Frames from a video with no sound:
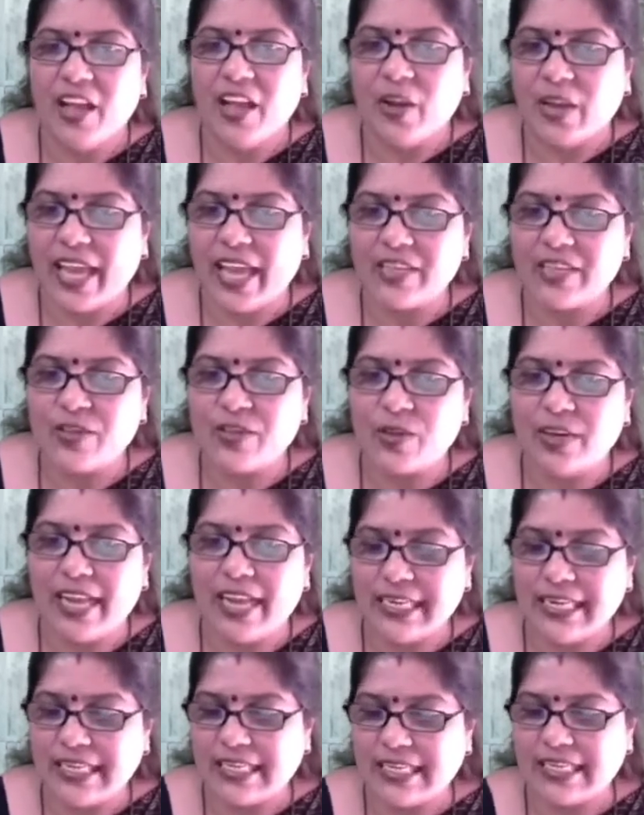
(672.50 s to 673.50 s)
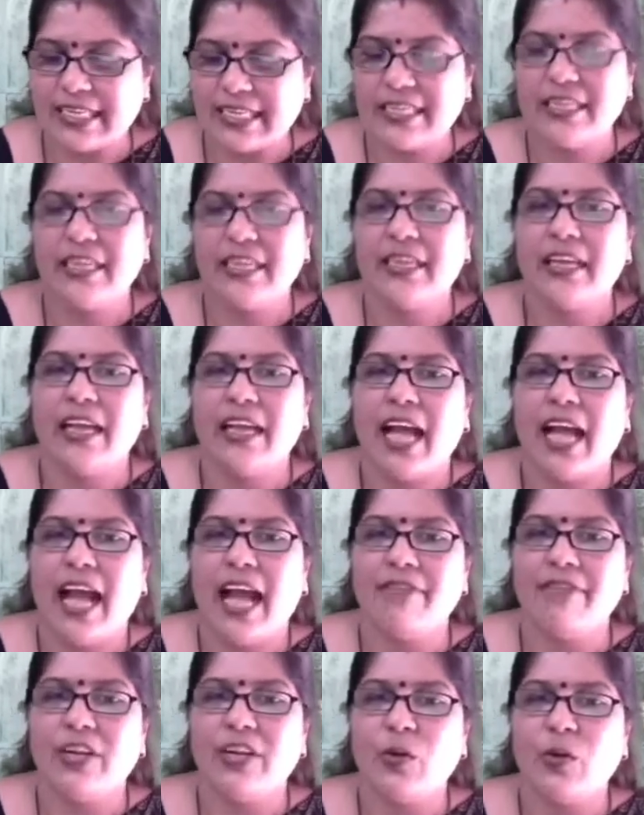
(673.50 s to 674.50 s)
Okay, so let's
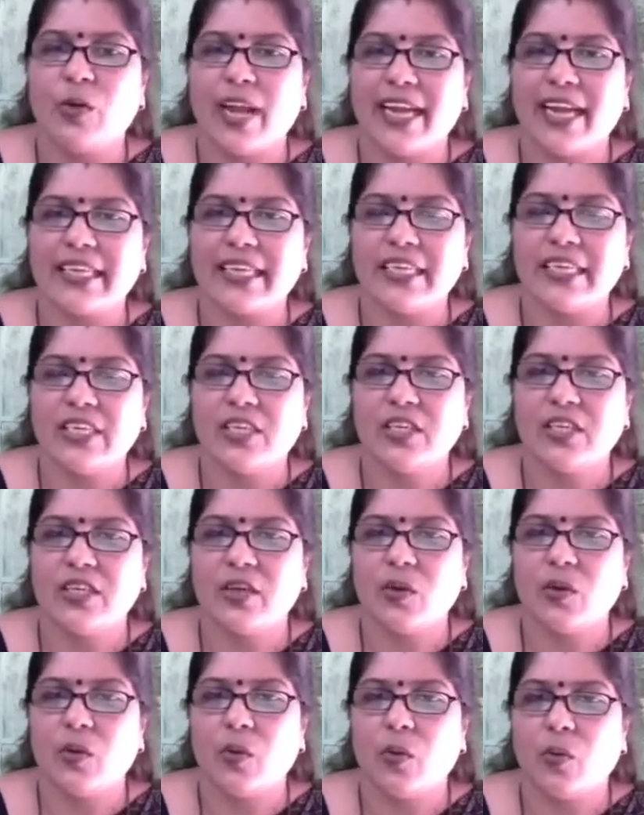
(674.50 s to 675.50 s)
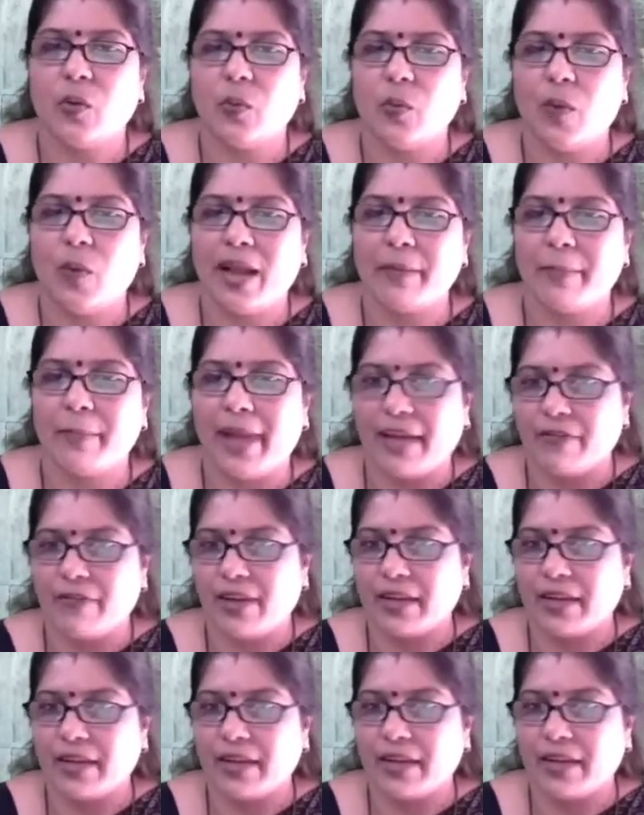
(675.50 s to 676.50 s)
have a look at it one by
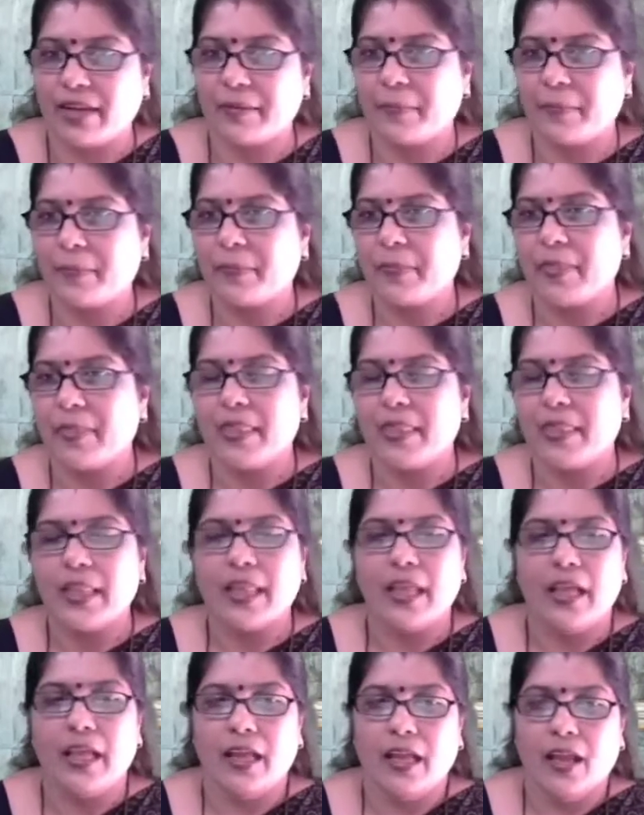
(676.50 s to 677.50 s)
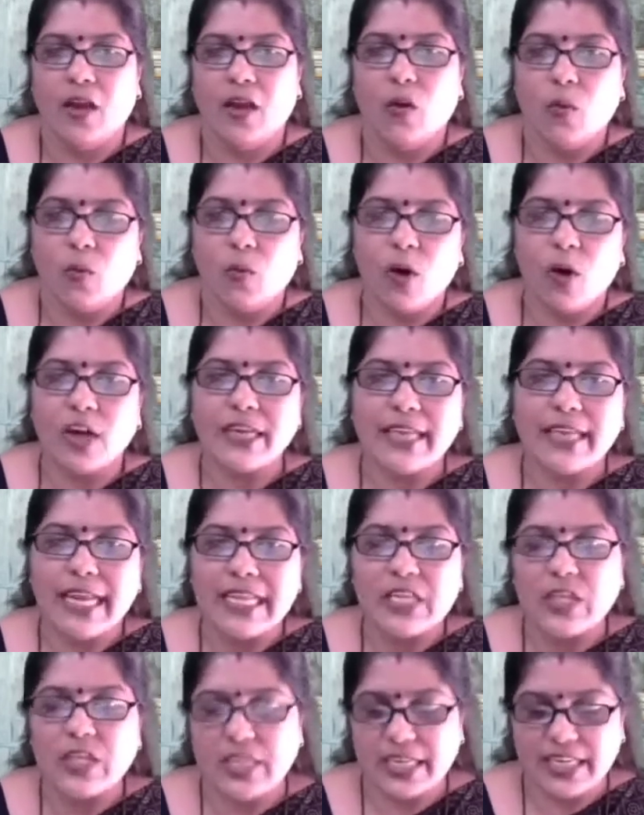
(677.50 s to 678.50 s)
one. What
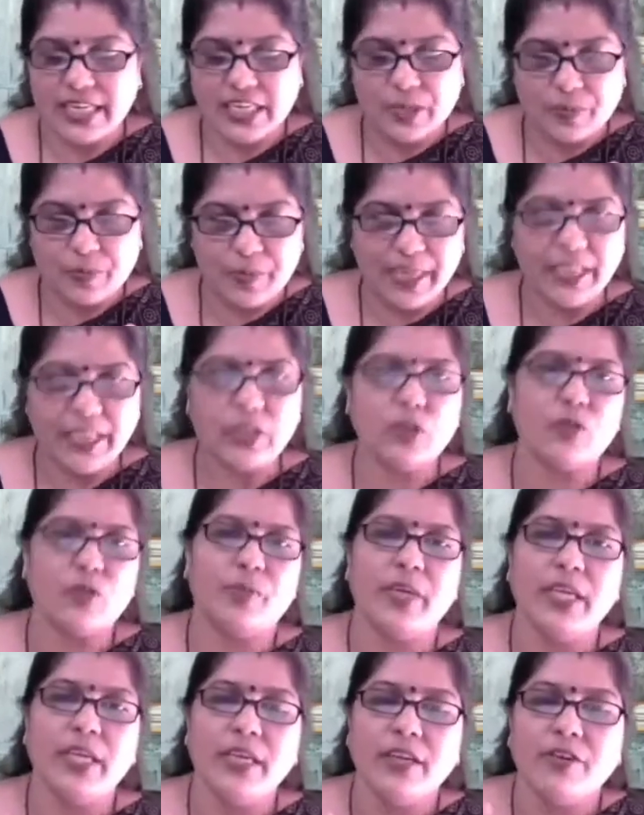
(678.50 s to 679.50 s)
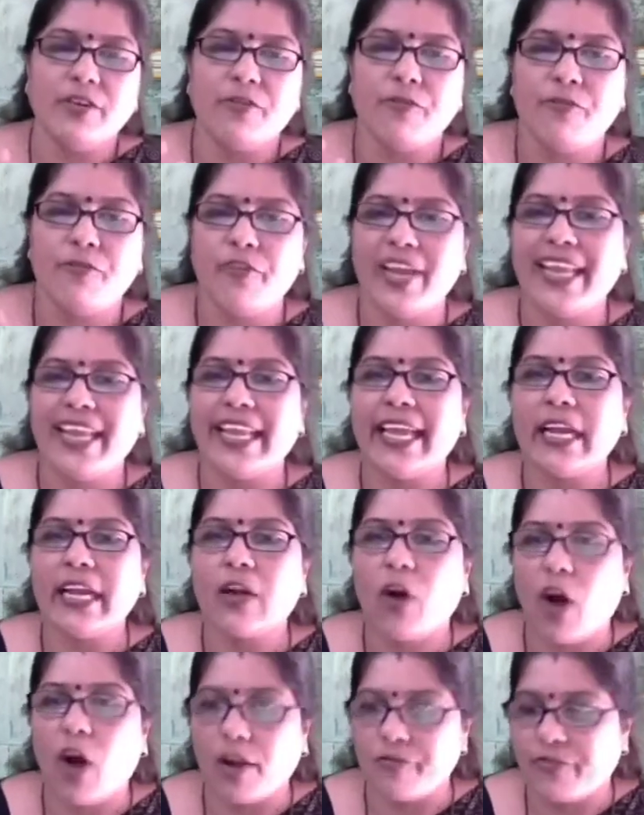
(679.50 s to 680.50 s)
does it mean to be feeling
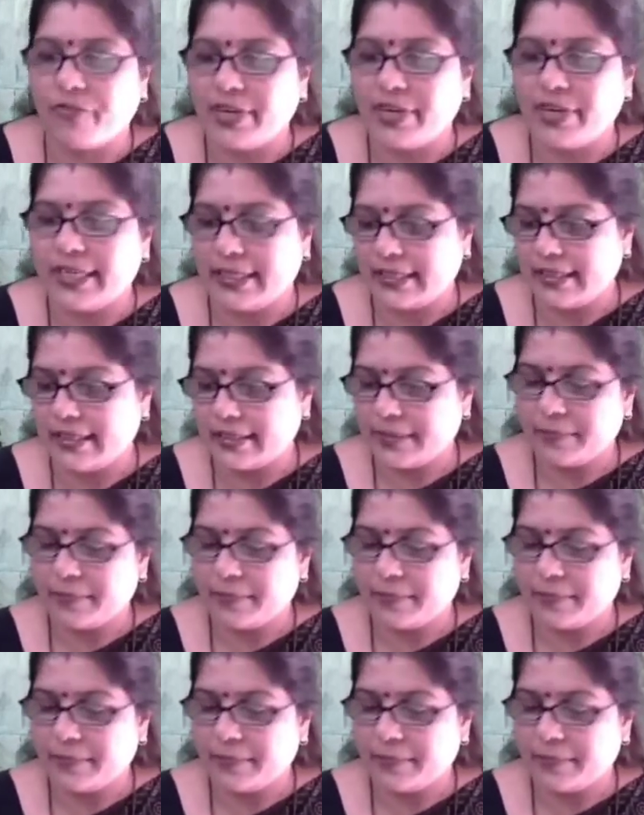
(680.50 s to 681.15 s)
confident?